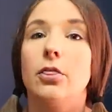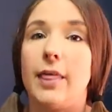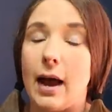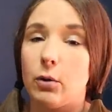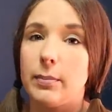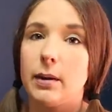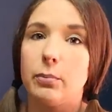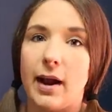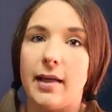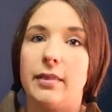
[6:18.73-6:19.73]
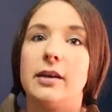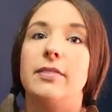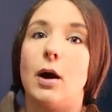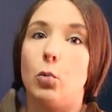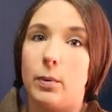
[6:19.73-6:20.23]
that would be a brand
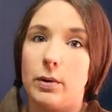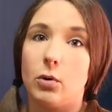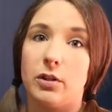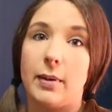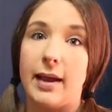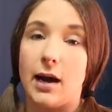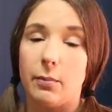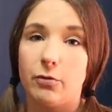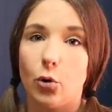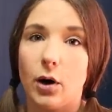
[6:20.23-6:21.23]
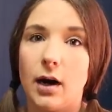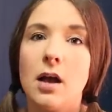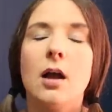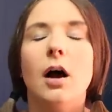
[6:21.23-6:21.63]
that would be worth paying up for.